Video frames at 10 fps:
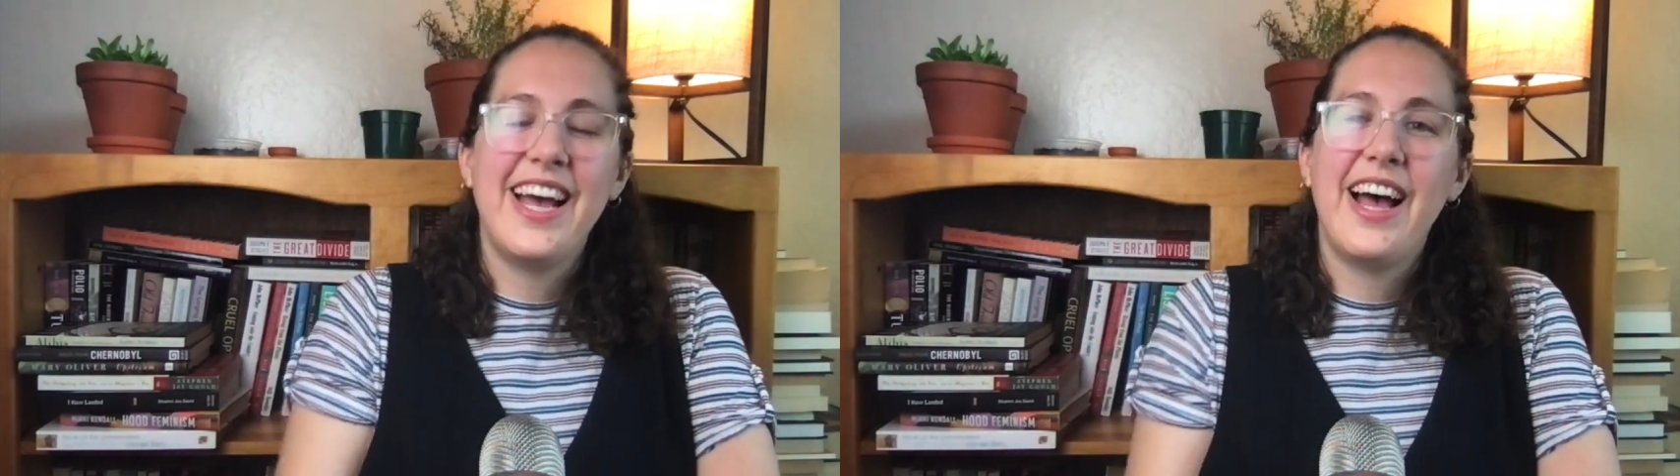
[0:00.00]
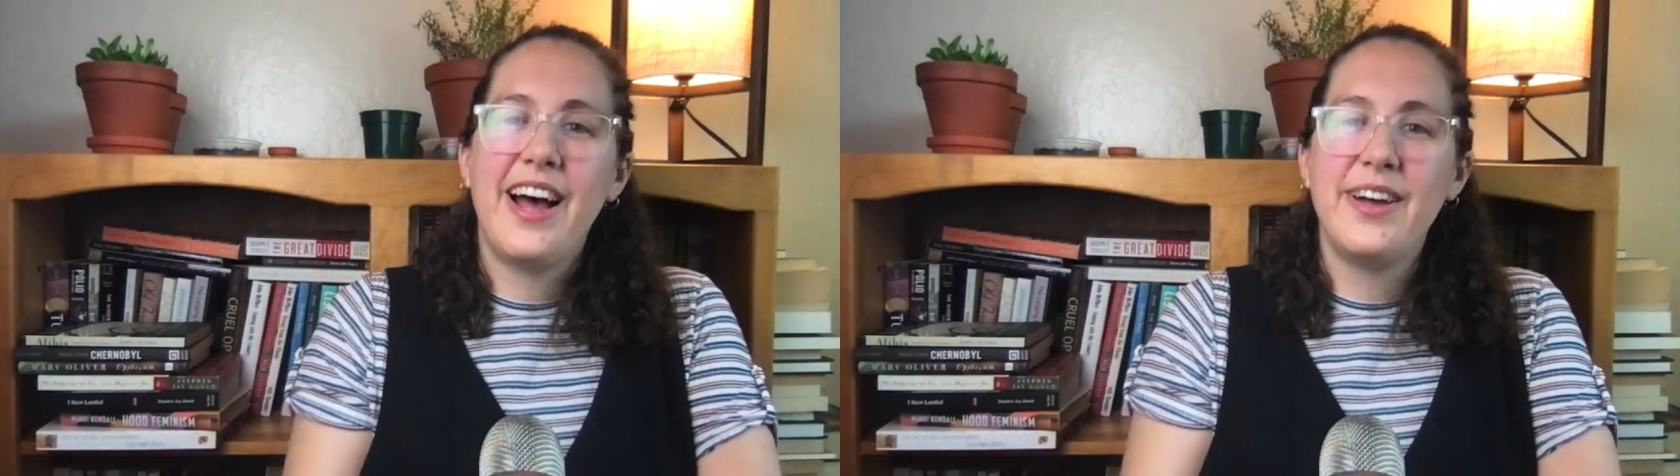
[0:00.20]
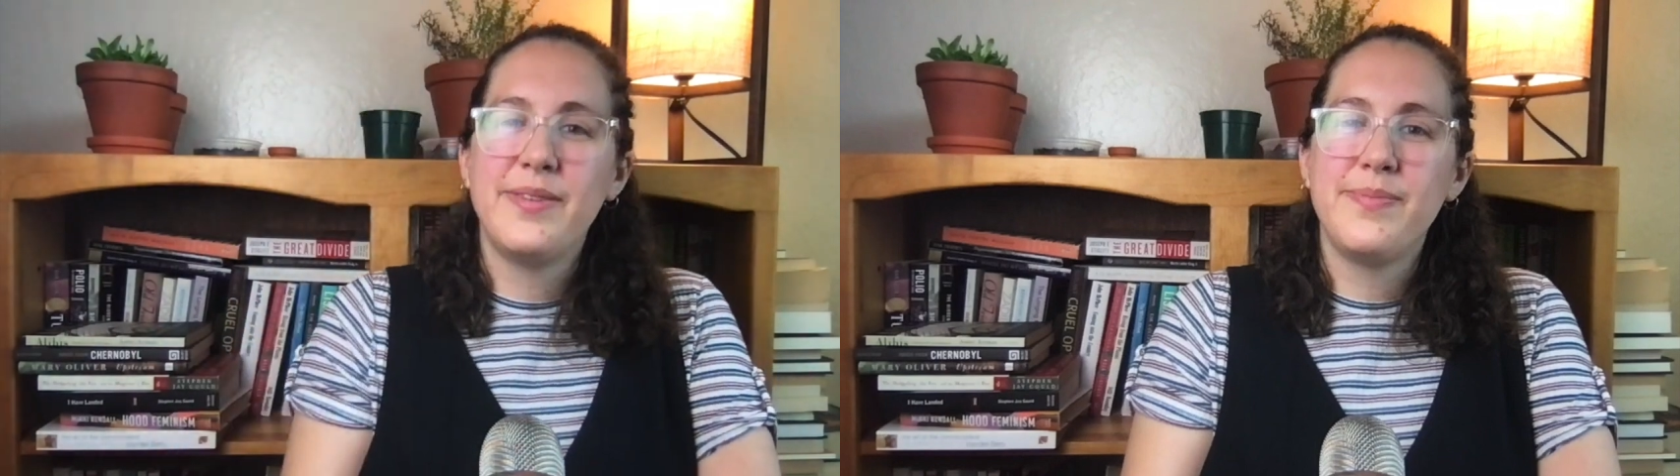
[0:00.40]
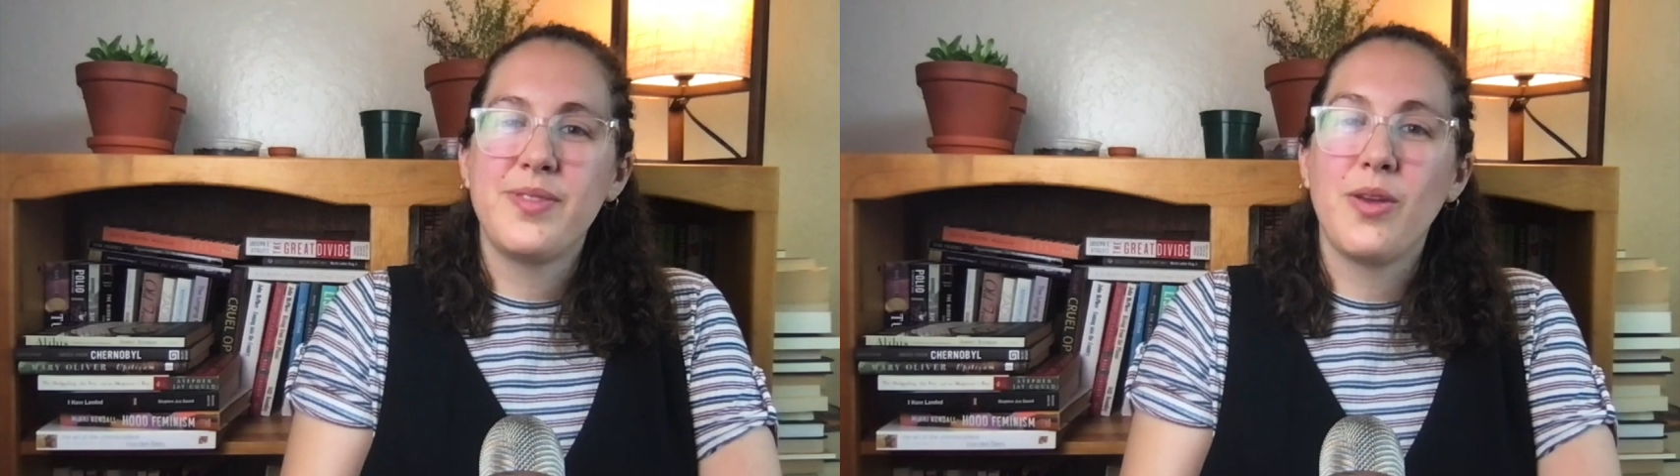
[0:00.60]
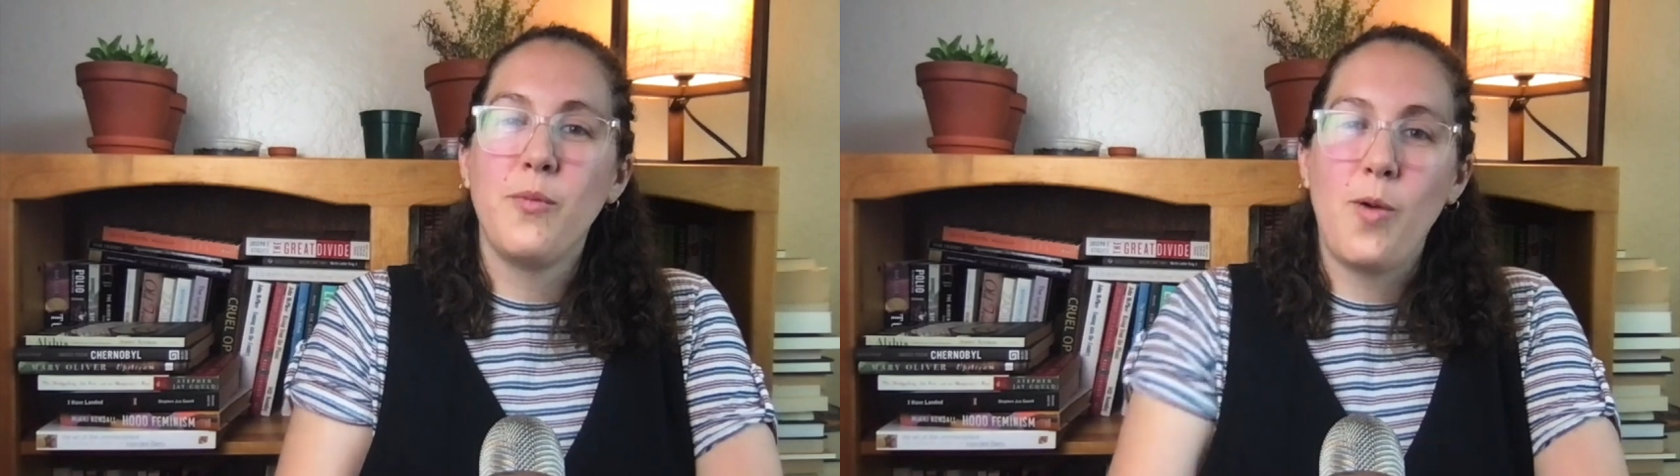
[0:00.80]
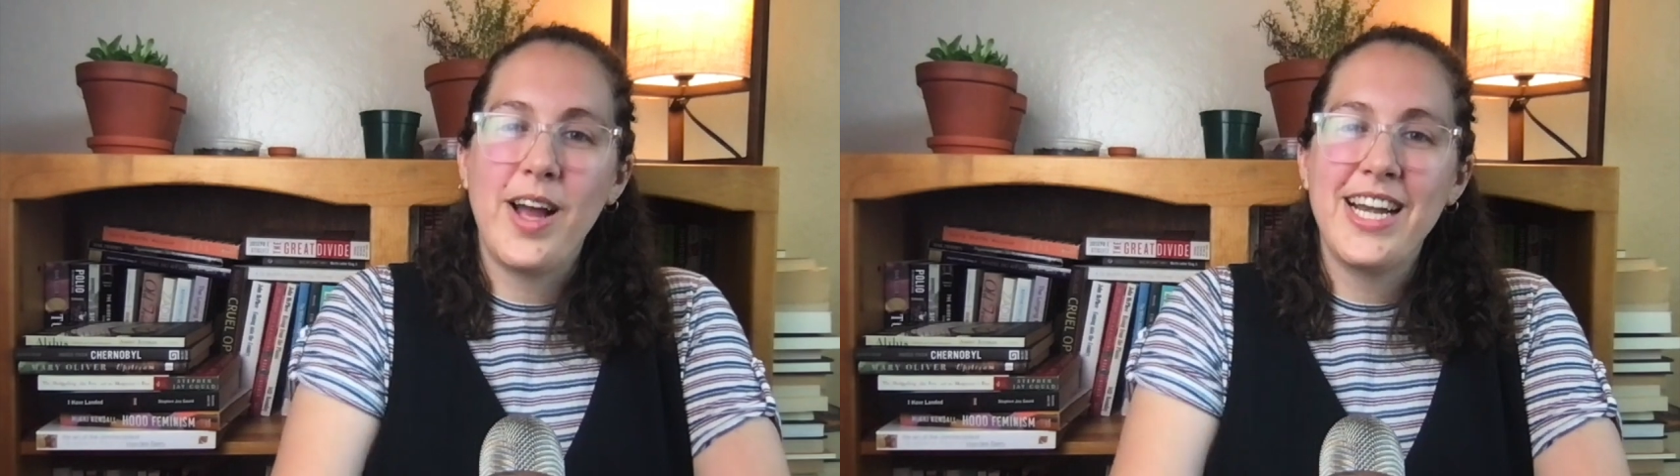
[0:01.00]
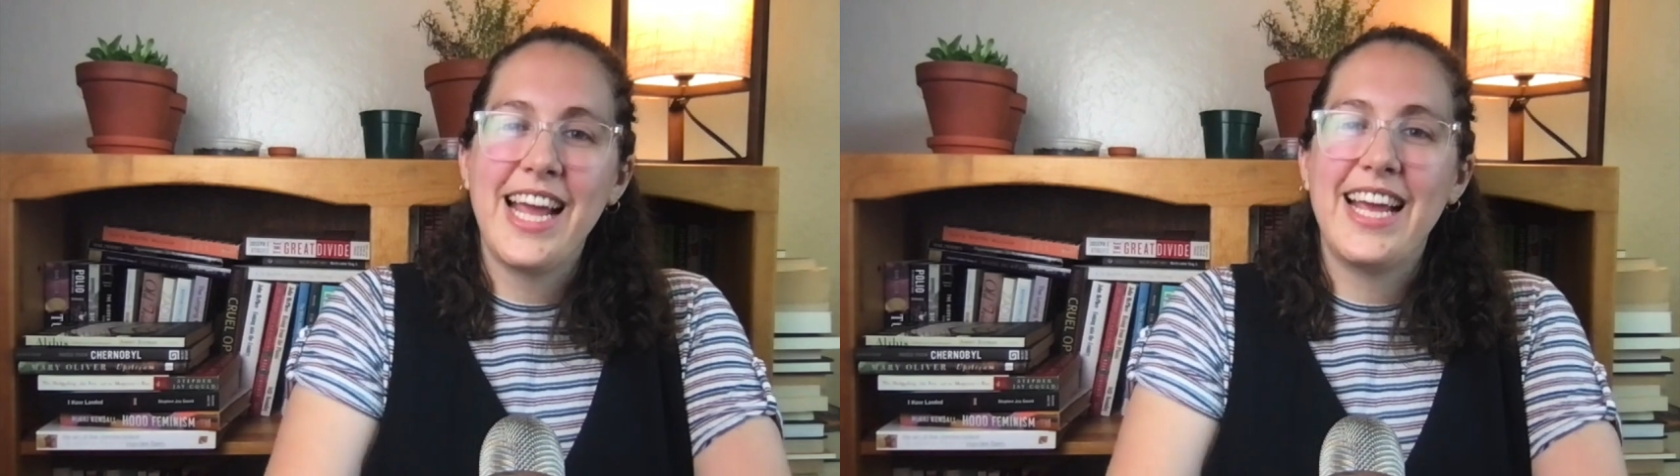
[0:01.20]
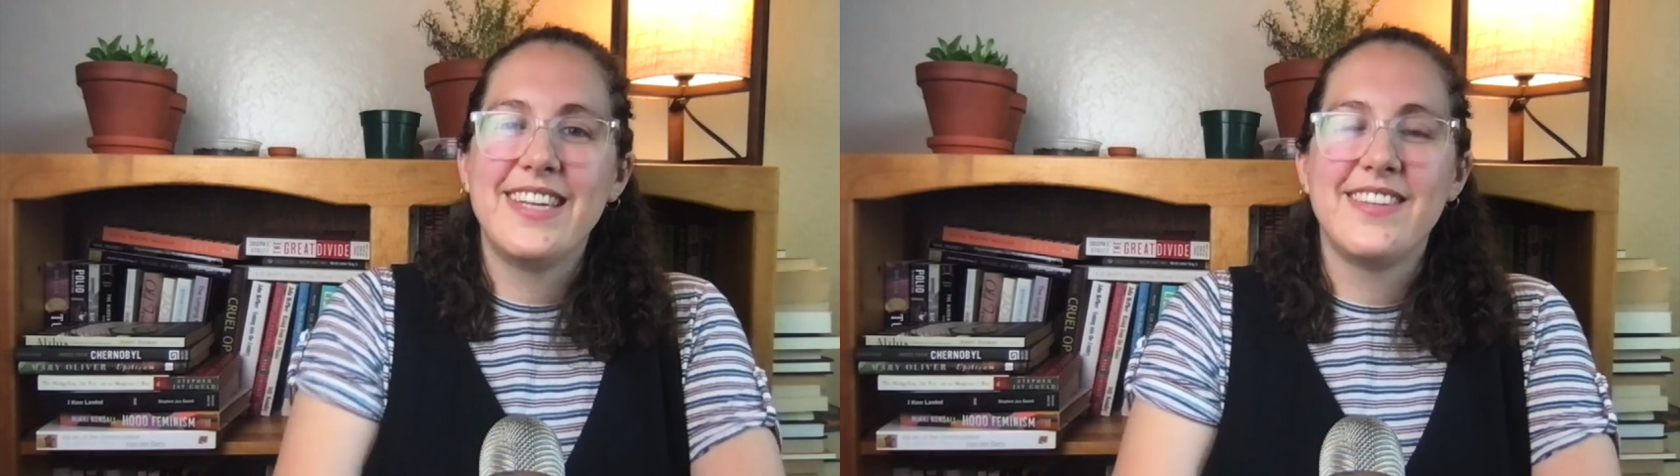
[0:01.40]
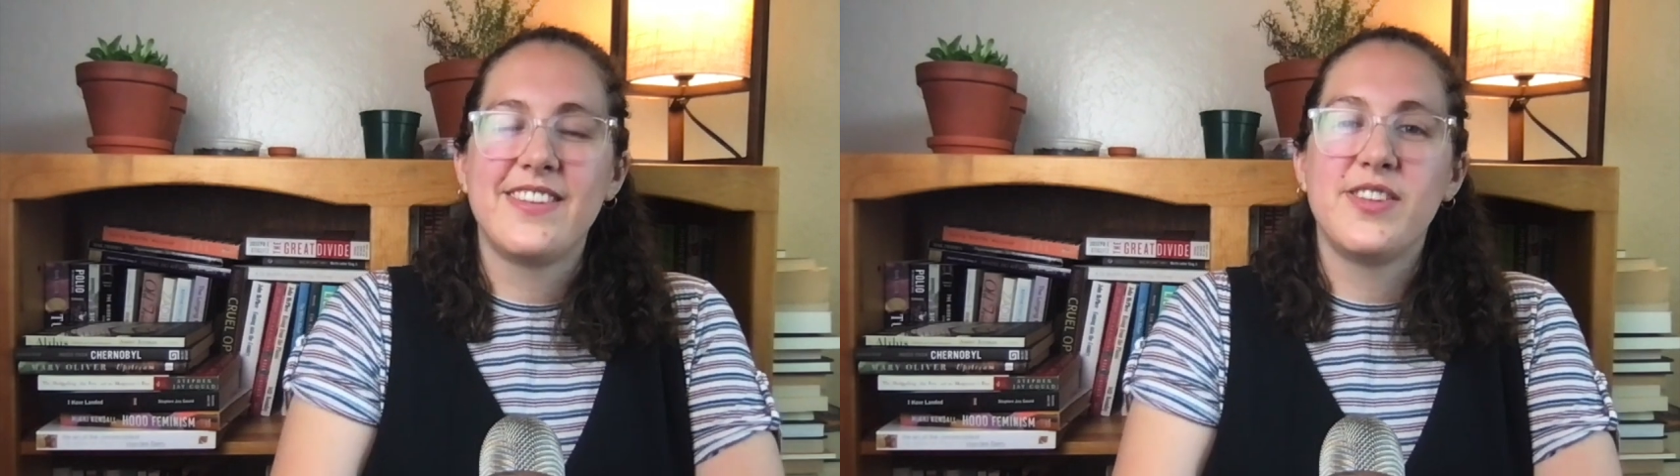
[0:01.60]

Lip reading: One is